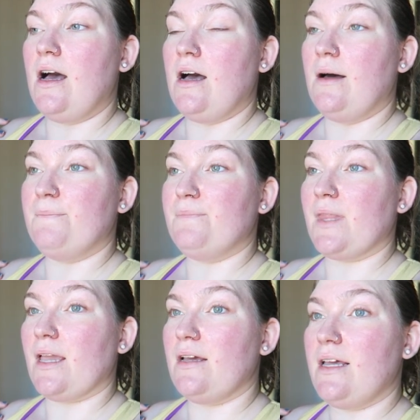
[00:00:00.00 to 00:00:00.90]

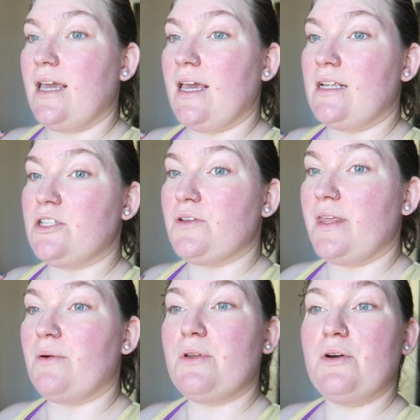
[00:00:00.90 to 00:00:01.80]
Um, and so
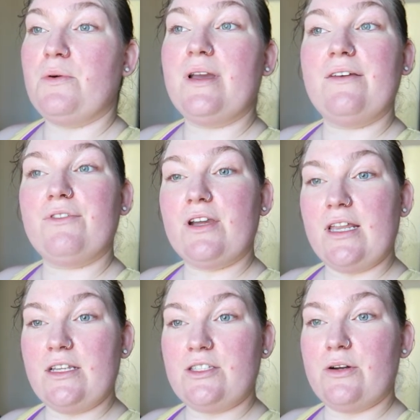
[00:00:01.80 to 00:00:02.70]
they don't know if they're
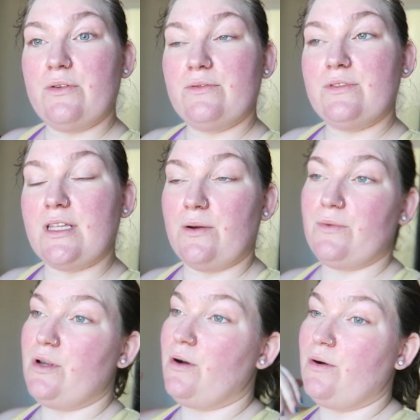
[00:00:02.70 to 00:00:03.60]
kidney stones. They
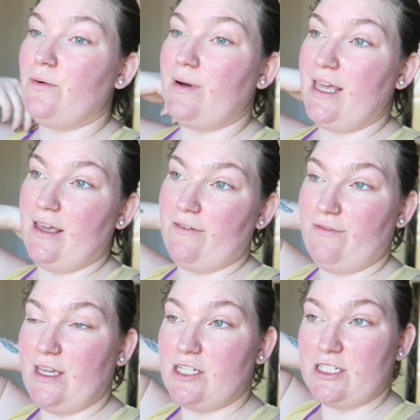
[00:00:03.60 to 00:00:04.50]
don't know
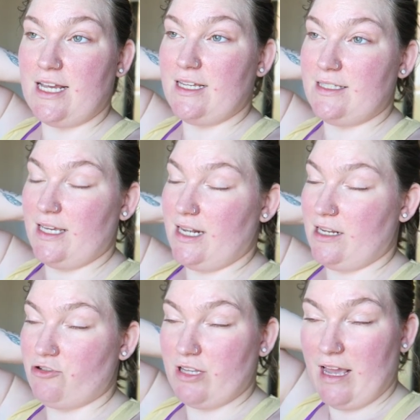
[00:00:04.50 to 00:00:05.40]
if he just has like a
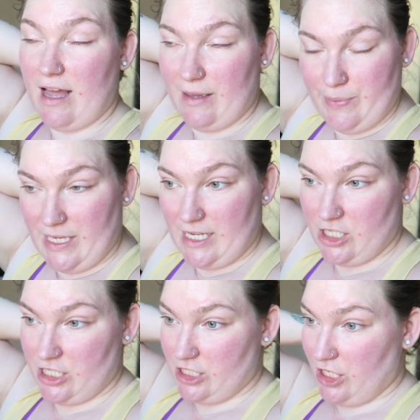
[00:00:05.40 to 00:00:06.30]
naturally high
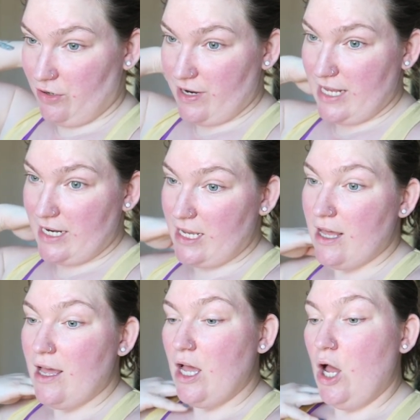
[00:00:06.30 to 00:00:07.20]
pH in his urine
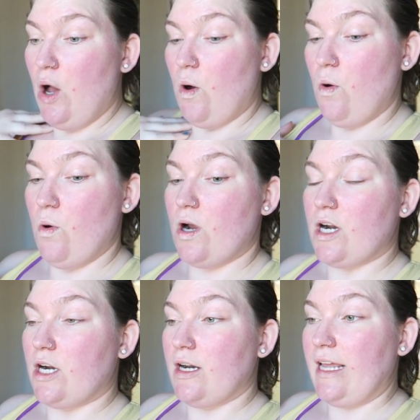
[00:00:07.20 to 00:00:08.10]

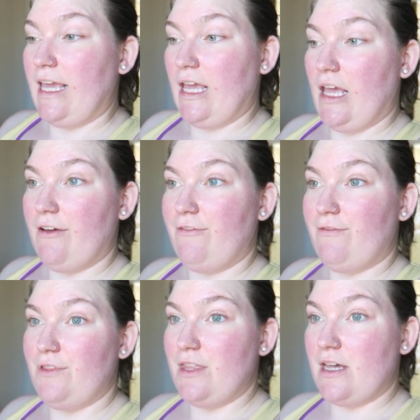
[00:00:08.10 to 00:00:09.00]
or
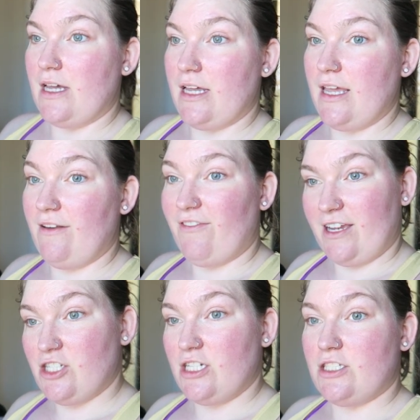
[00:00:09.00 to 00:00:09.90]
if the
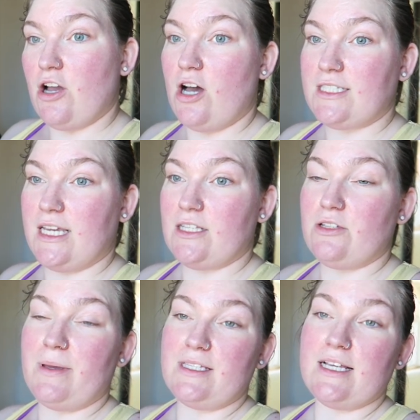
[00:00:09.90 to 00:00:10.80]
infection is causing it.
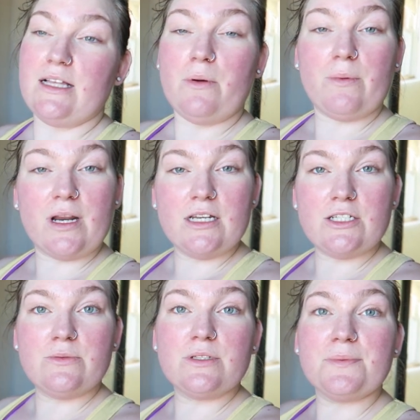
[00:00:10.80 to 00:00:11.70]
So basically what we're gonna
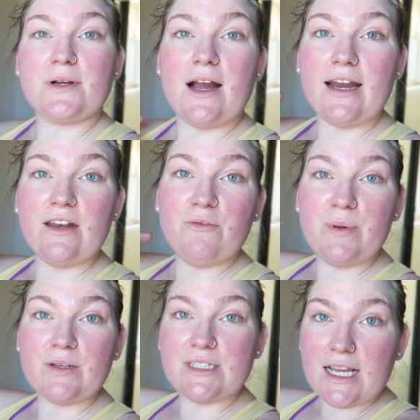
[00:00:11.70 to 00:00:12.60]
do is we're kind of
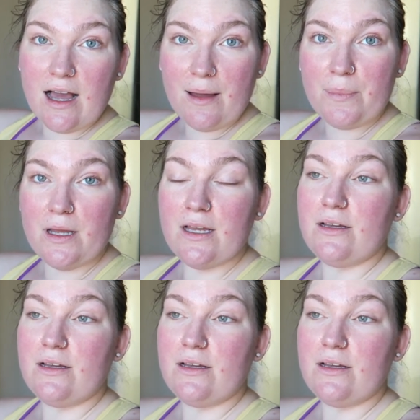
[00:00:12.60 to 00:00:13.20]
building up